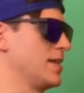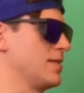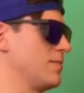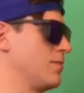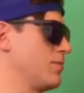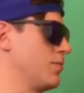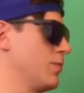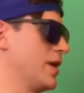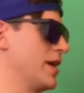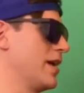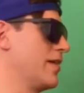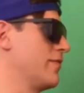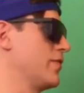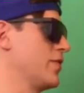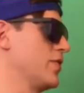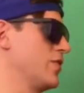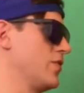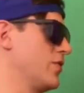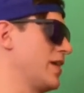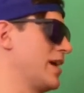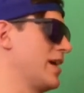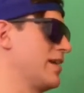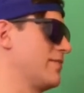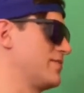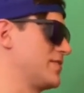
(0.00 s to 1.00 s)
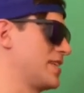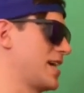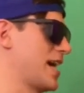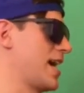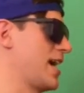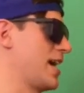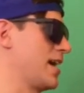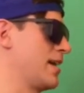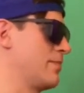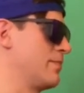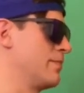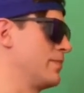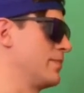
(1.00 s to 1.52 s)
whenever you have
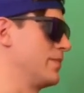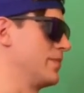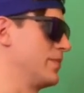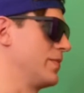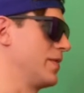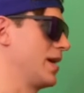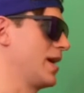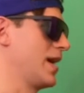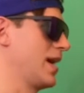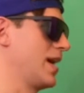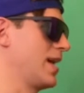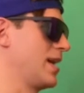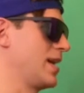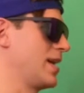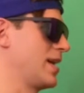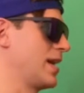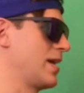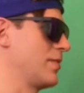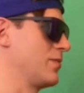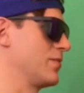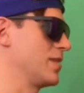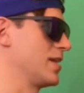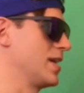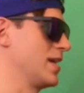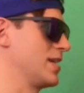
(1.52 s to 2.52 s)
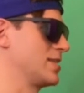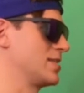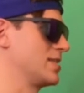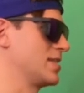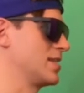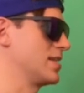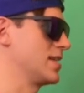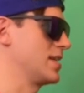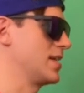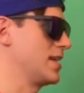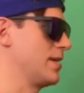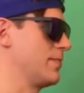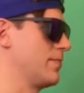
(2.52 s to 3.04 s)
time, and I would like
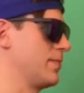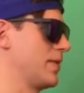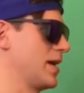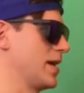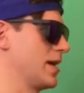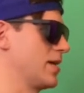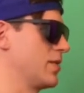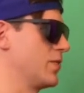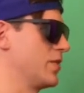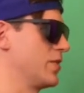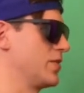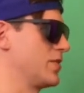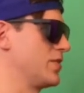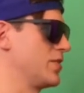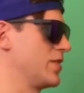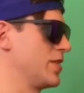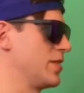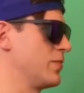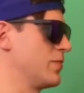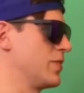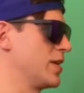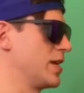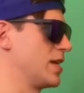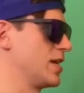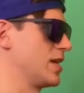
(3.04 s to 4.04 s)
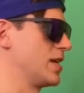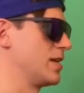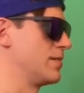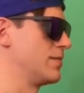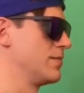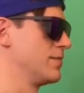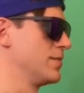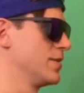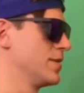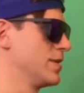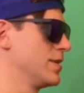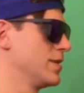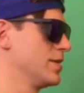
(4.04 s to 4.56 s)
to get back with you and we can
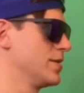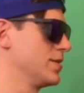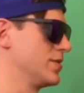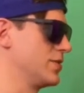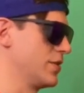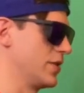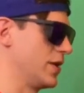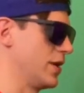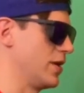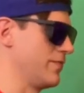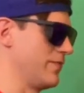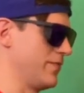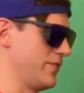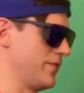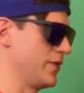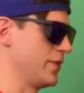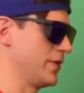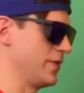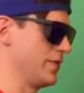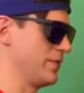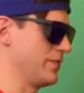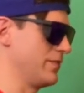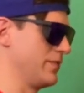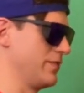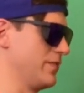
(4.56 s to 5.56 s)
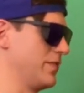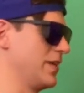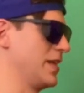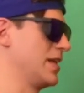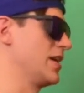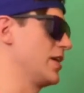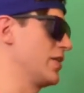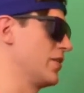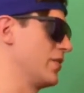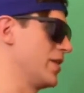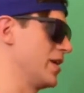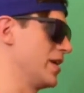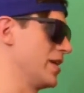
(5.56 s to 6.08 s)
do a full
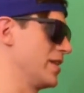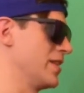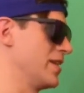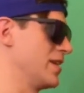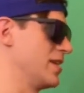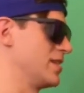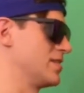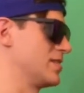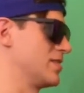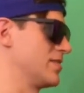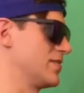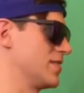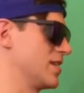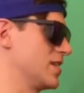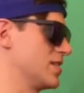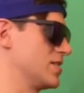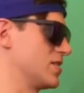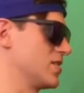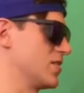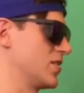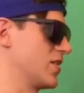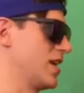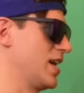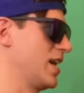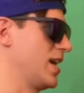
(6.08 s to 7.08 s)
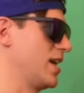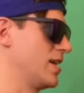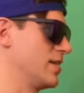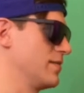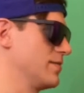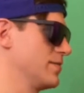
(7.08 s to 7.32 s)
video on this if that's okay.